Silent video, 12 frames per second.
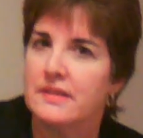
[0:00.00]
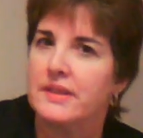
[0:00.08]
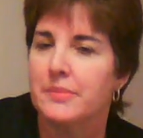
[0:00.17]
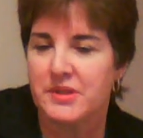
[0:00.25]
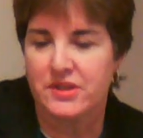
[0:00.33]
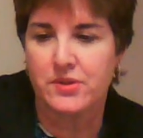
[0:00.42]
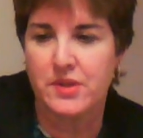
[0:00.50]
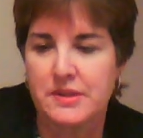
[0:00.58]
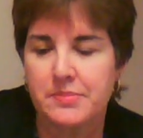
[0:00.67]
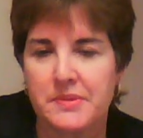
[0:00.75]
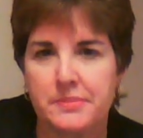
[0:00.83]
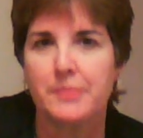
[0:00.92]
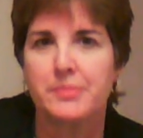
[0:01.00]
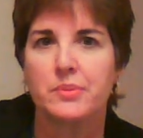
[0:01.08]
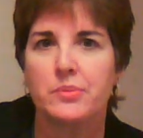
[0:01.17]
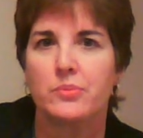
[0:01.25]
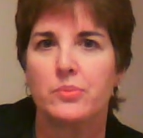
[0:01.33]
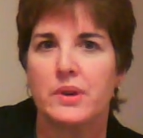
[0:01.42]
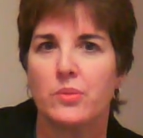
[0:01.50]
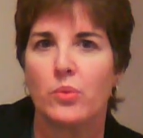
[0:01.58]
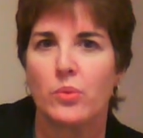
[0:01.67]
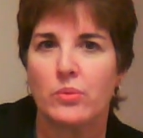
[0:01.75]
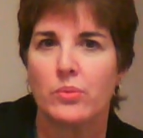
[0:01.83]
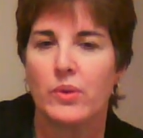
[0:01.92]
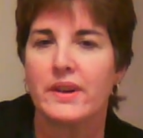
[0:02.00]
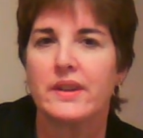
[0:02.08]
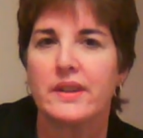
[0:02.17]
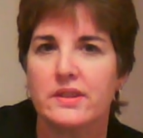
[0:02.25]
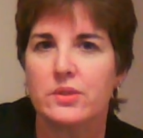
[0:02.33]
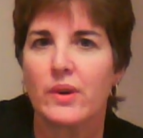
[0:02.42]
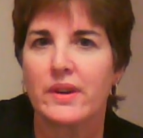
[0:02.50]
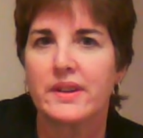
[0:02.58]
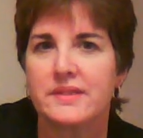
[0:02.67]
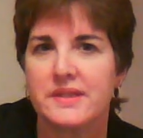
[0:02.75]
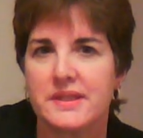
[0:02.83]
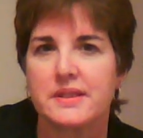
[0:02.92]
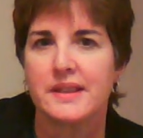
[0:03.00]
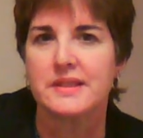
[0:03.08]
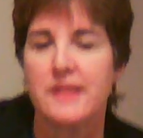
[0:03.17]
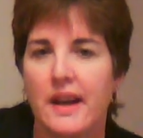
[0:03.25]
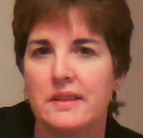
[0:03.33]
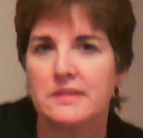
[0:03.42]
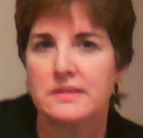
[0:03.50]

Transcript: okay, Mr. Tristan, remember, you weren't gonna discuss that.